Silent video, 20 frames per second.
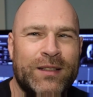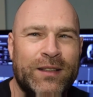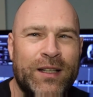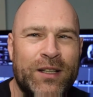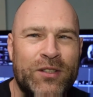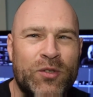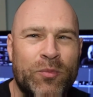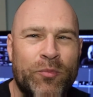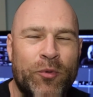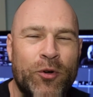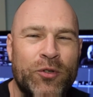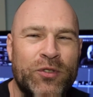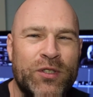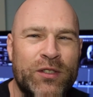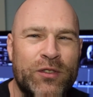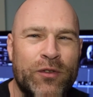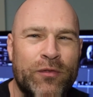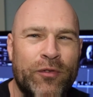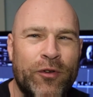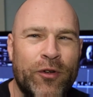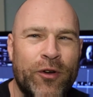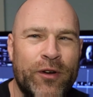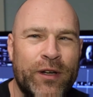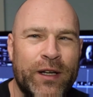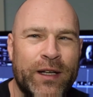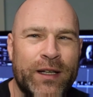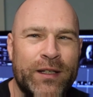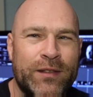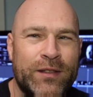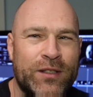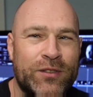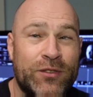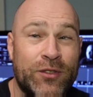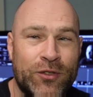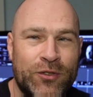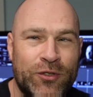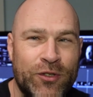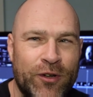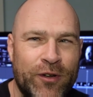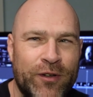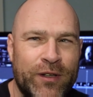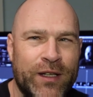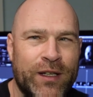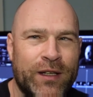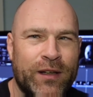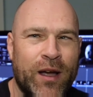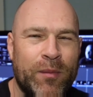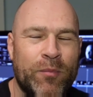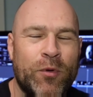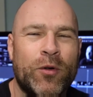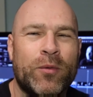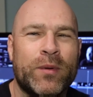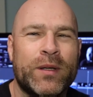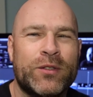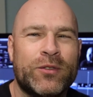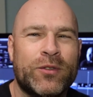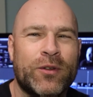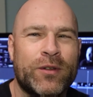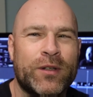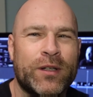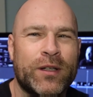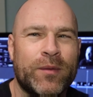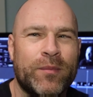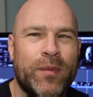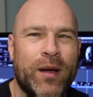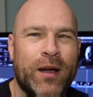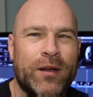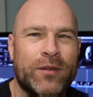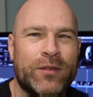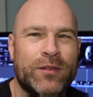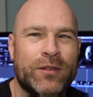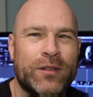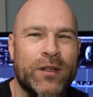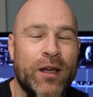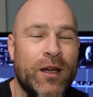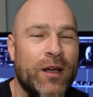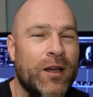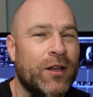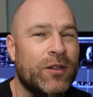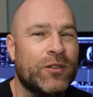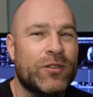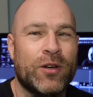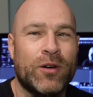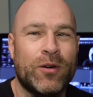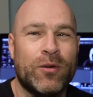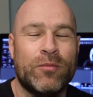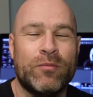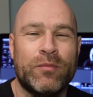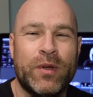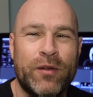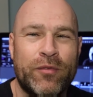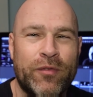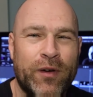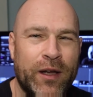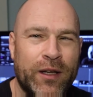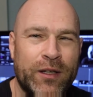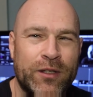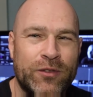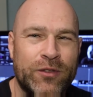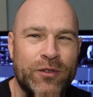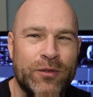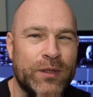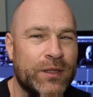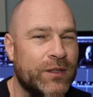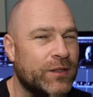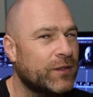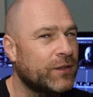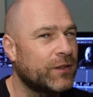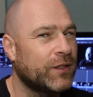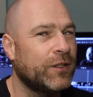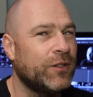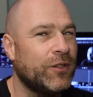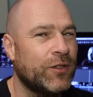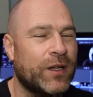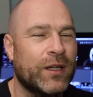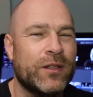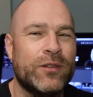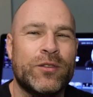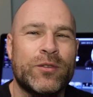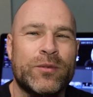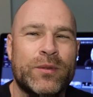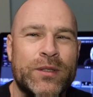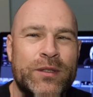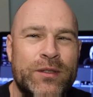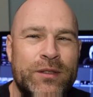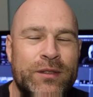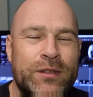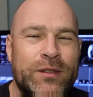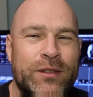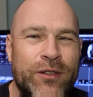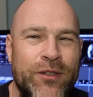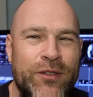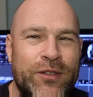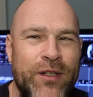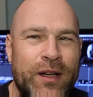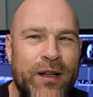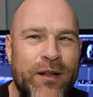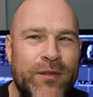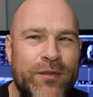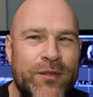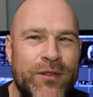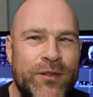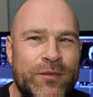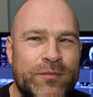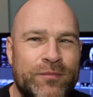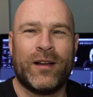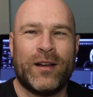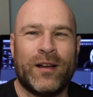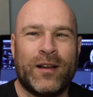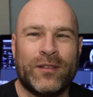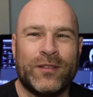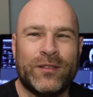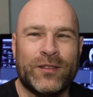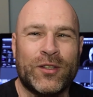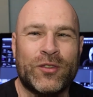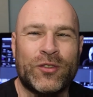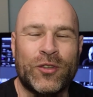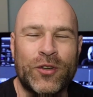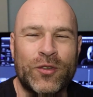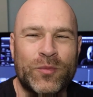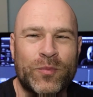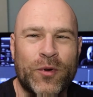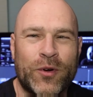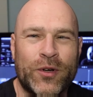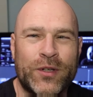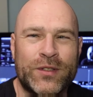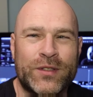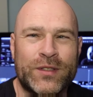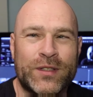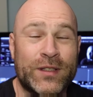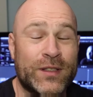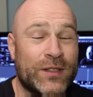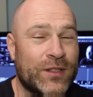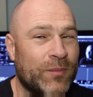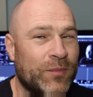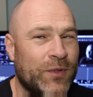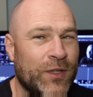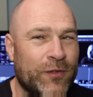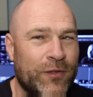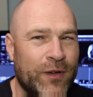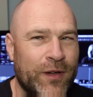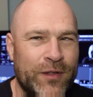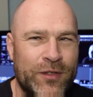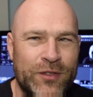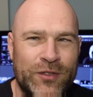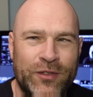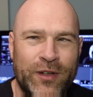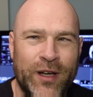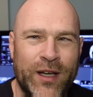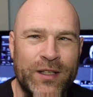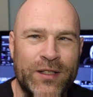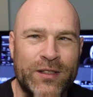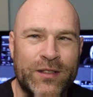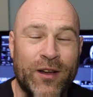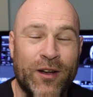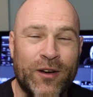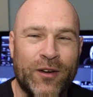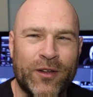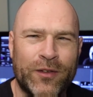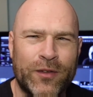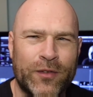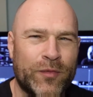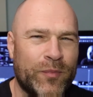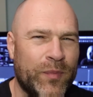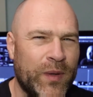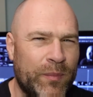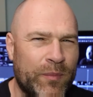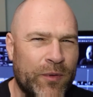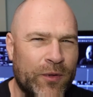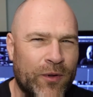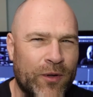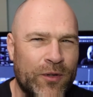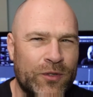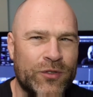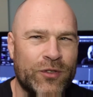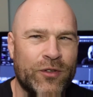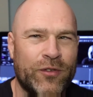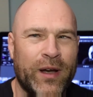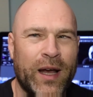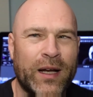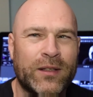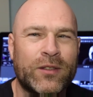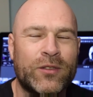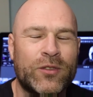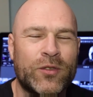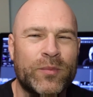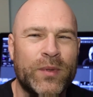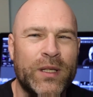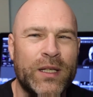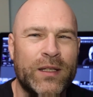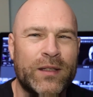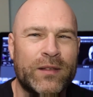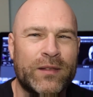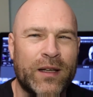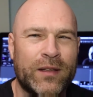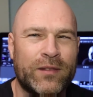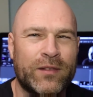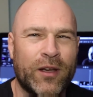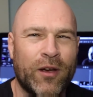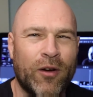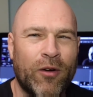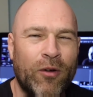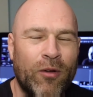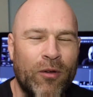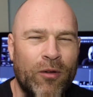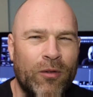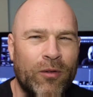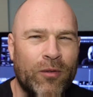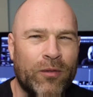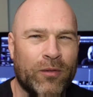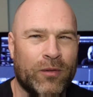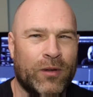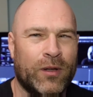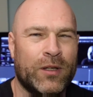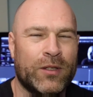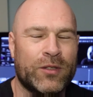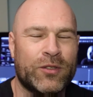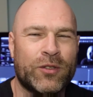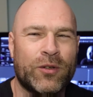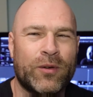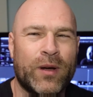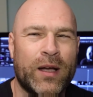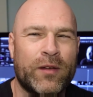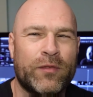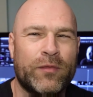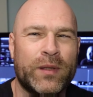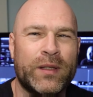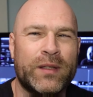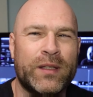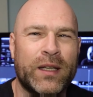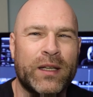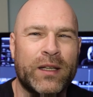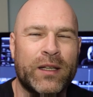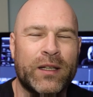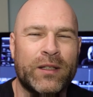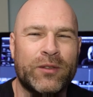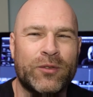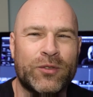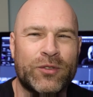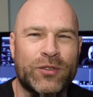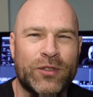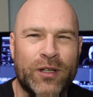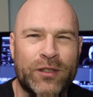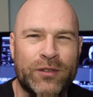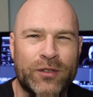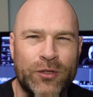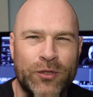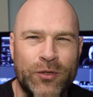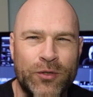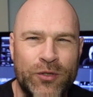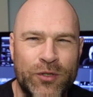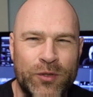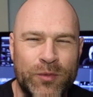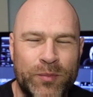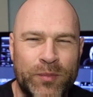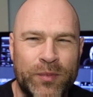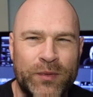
that's the process of learning. Eh? That's the journey I'm always talking about. So if I can do it, you can do it yourselves. The third point is something very strange. A lot of people also reacted to me that they also have been thinking to start a YouTube